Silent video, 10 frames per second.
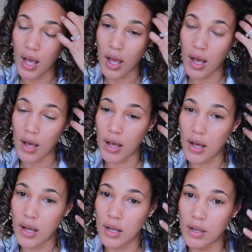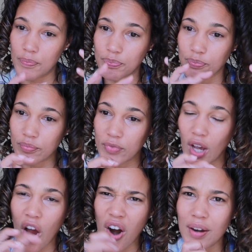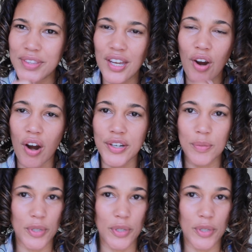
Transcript: not harder,